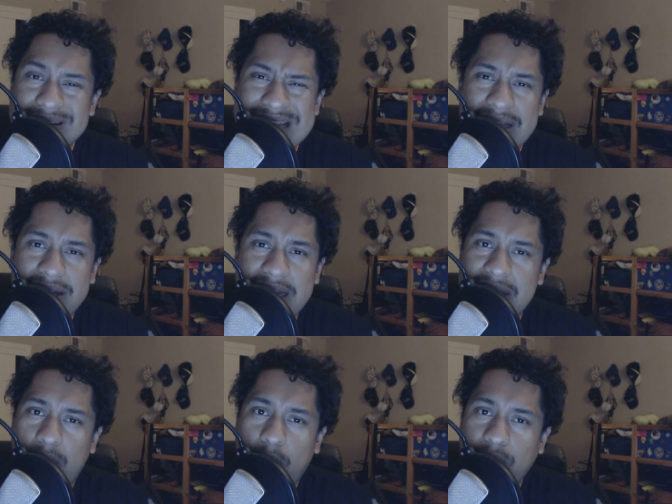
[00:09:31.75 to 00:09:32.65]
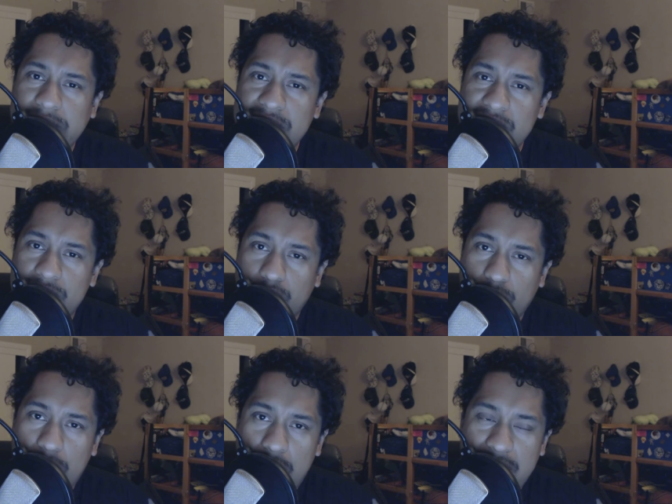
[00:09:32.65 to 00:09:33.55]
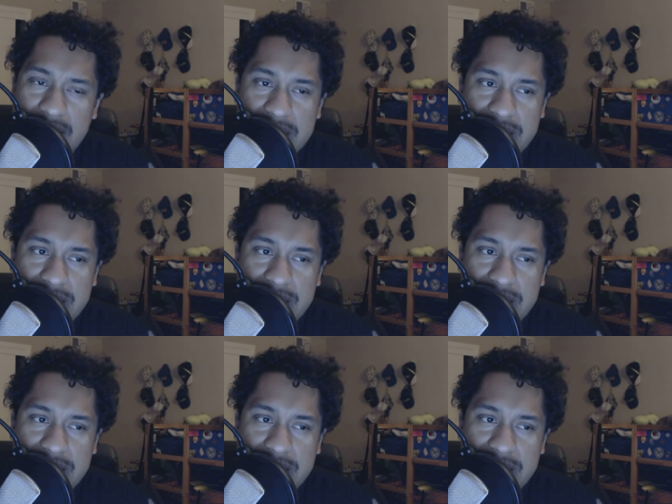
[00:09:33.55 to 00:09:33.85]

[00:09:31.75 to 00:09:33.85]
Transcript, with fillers: They're just not looking overly strong.